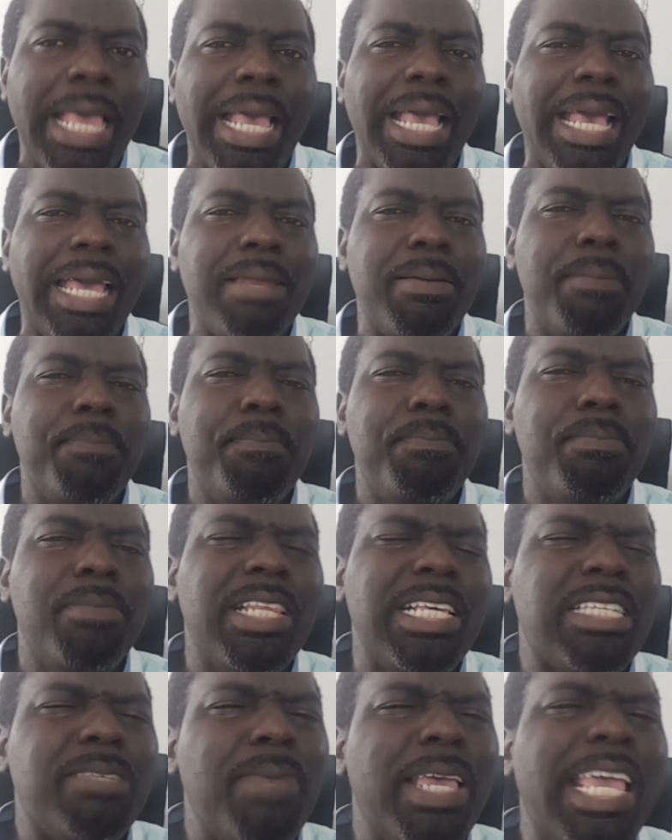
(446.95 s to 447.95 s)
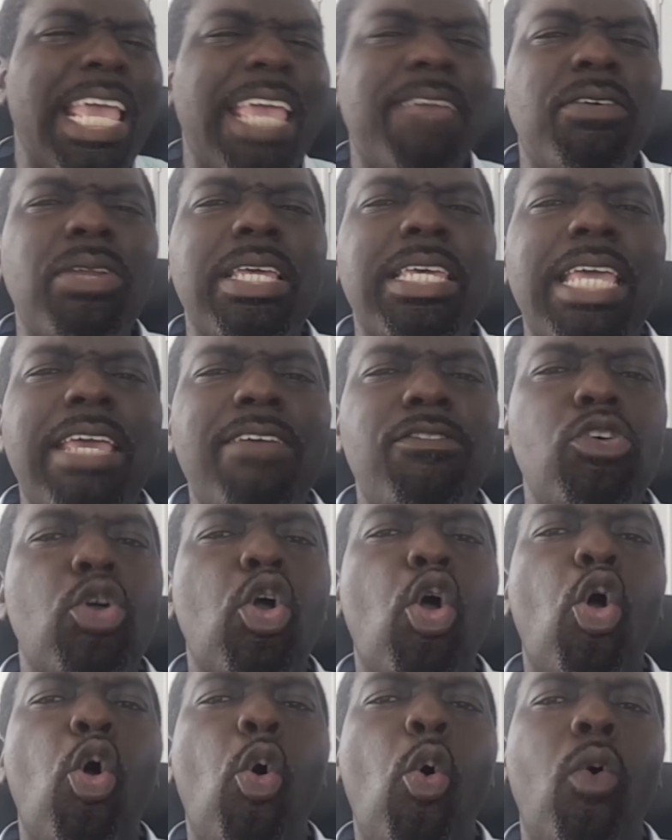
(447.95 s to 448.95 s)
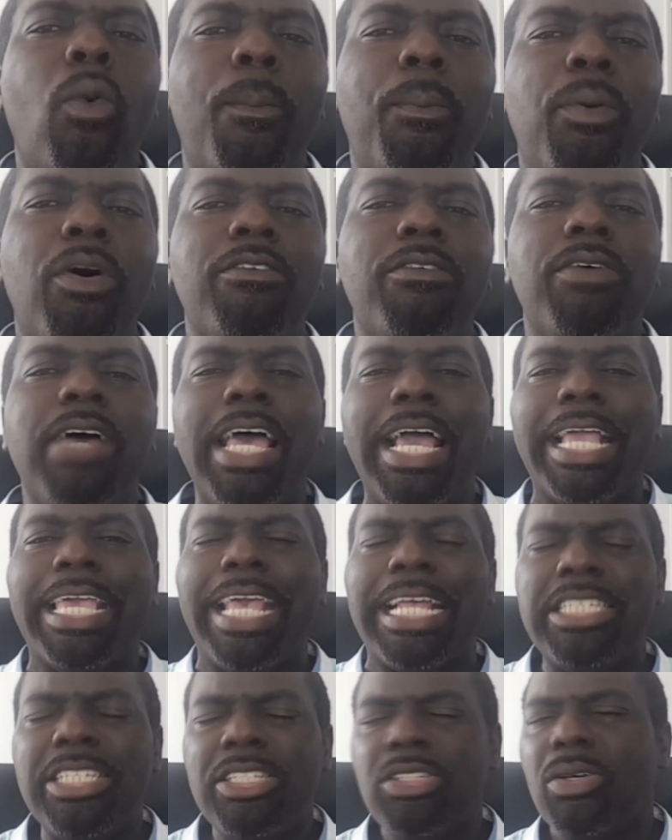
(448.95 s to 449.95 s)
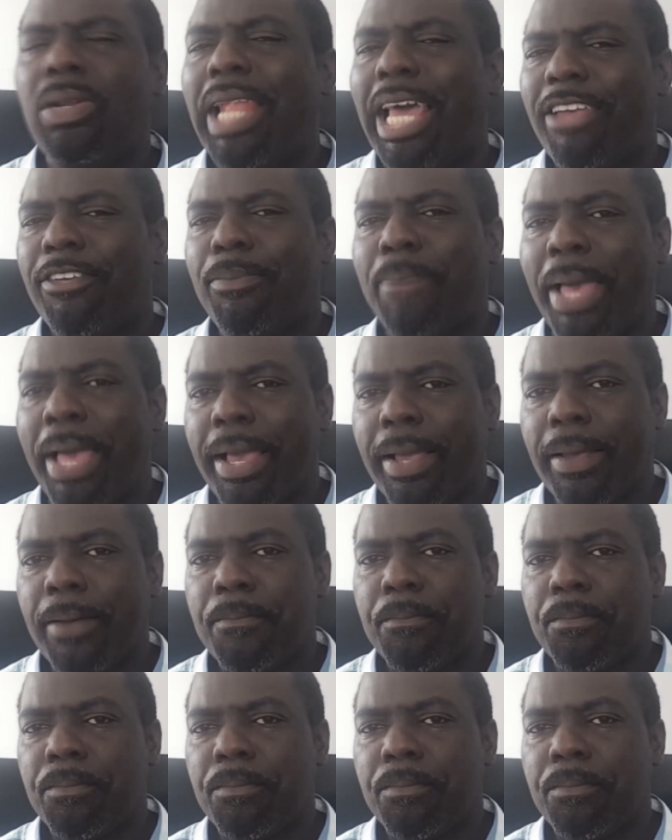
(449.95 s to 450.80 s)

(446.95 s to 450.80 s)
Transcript: And this may even give you hope of getting your life back.